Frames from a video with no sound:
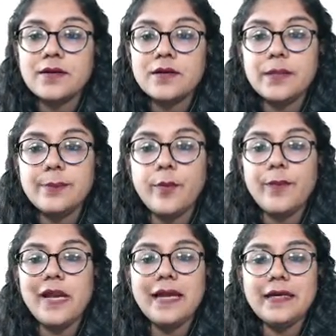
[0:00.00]
The
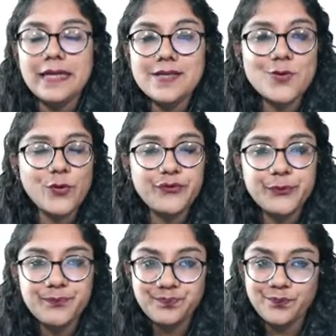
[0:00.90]
popularity is of
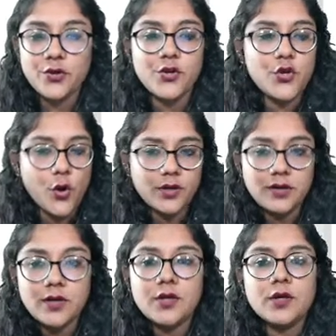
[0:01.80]
non
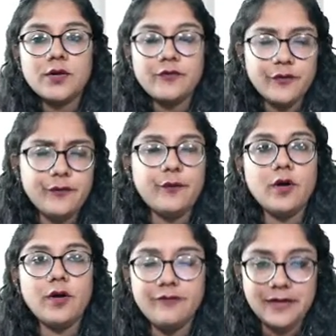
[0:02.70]

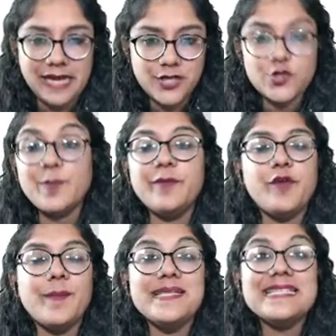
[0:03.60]
financial
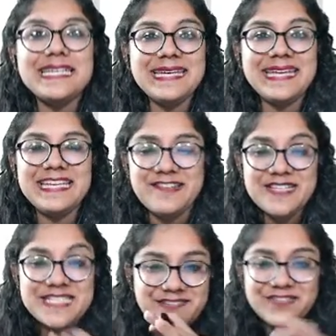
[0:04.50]
performance
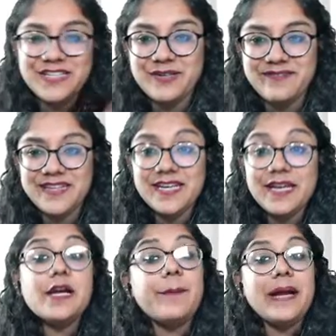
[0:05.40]
indicators were driven
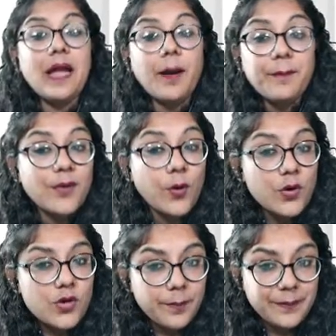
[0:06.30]
by a more
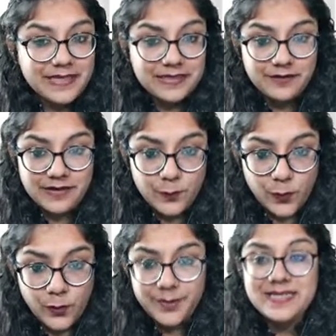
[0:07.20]
competitive
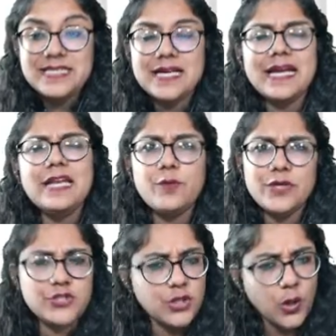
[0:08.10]
environment in
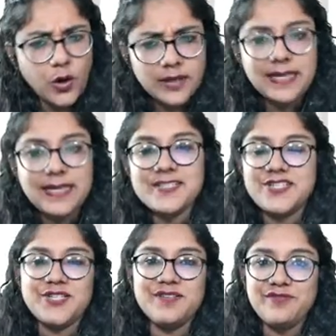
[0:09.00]
which the
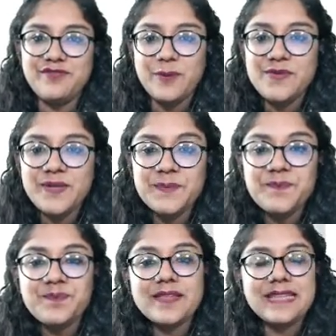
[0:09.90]
organization found
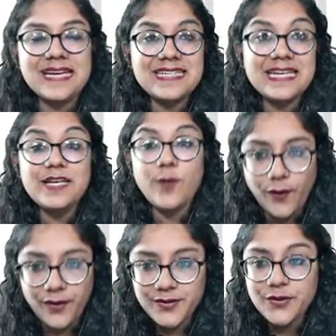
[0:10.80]
that in
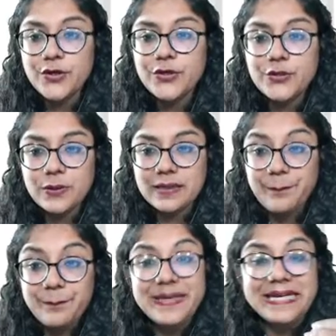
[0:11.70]
order to
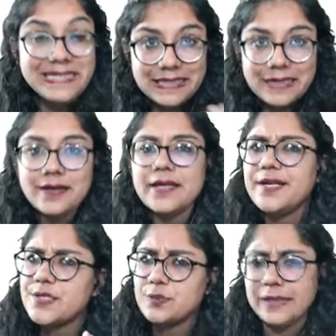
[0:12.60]
compete, it
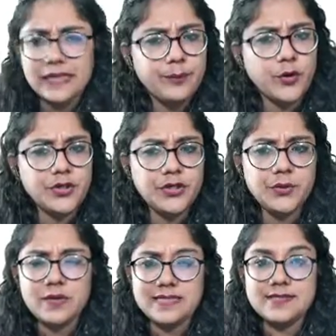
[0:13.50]
is very important to
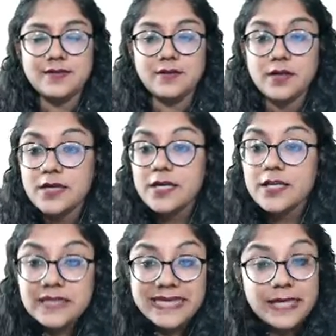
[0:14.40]
consider
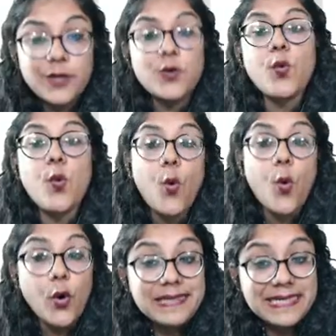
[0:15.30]
the
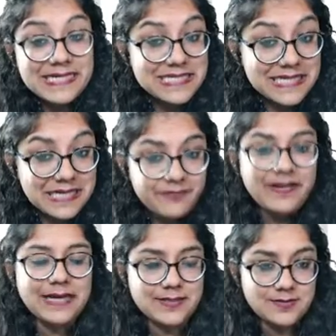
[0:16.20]
quality
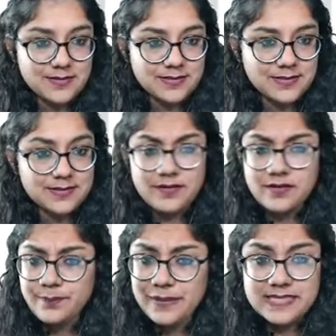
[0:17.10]
factors.
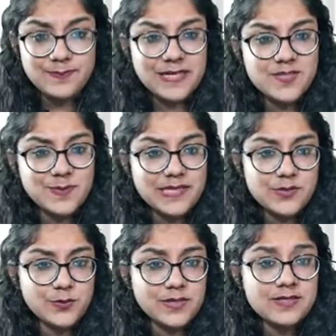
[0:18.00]
Please,
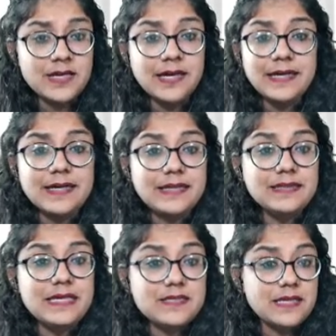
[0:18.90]
students,
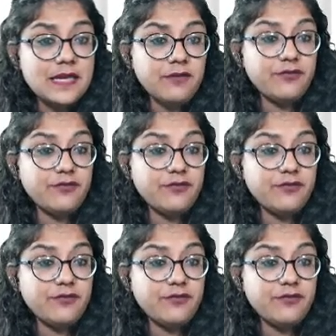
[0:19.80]
these if